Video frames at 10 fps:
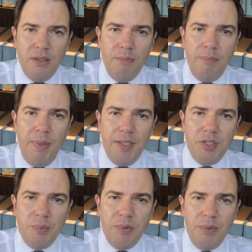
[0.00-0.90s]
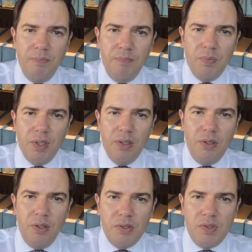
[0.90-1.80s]
punishable
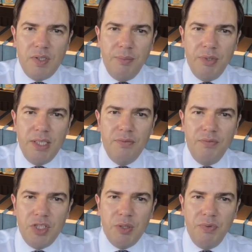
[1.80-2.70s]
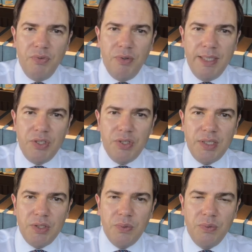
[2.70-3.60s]
on summary conviction before a magistrates
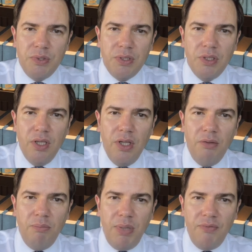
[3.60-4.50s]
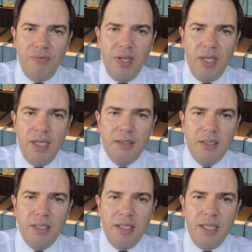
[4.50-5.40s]
court, by fine,
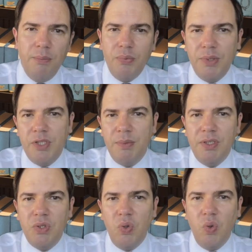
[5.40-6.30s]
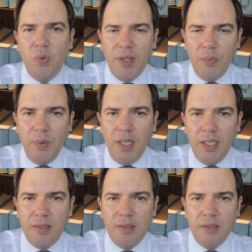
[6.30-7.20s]
imprisonment or
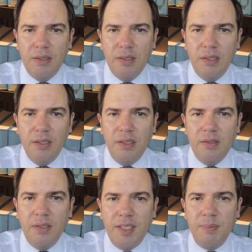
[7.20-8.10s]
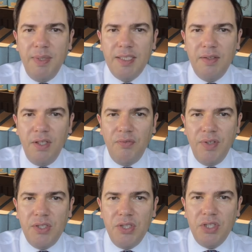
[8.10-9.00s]
otherwise. So this means if the
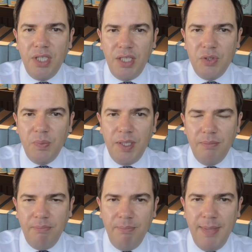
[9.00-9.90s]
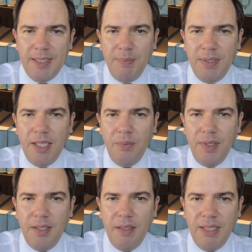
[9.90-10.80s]
offence you're charged with must be dealt with
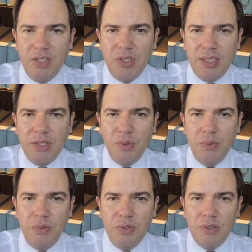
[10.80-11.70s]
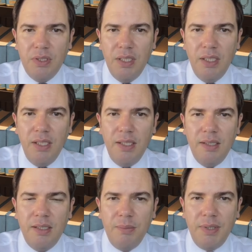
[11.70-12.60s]
in the magistrates court,
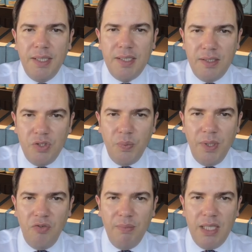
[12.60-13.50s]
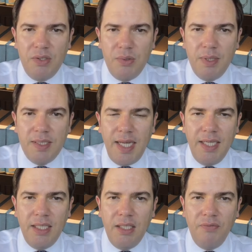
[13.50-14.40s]
then the police has 12 months from the date
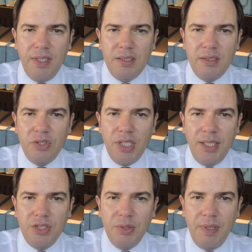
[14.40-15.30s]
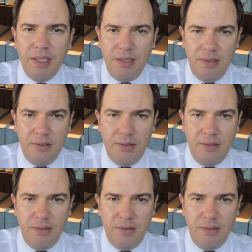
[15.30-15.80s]
of the offence to charge you with it.